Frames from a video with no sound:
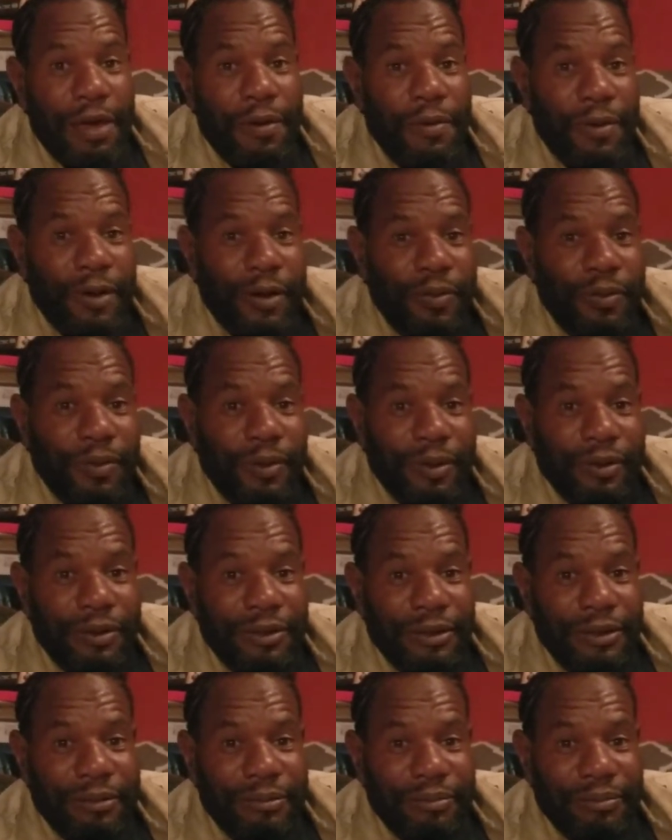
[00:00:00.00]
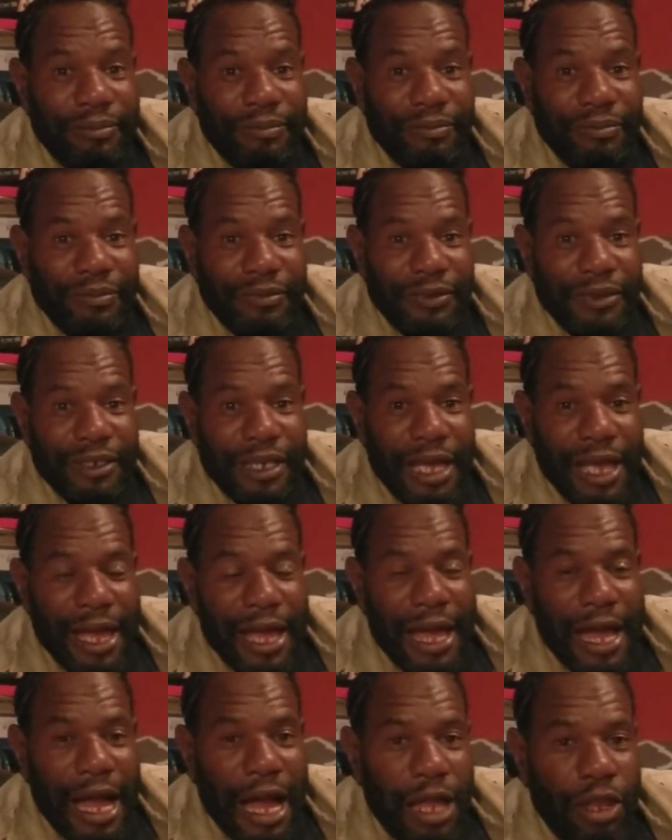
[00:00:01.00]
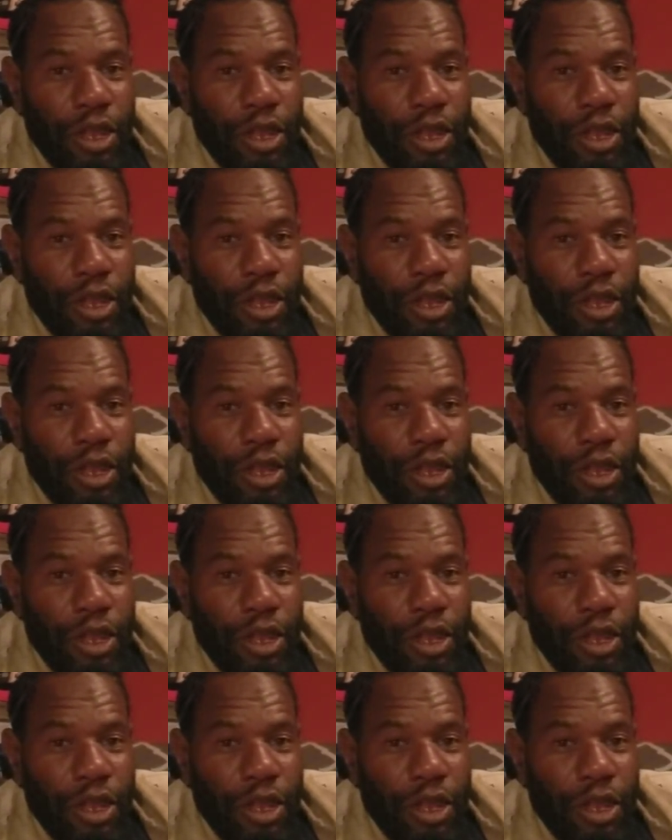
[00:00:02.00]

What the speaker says: Case, what about the guys? You and the guys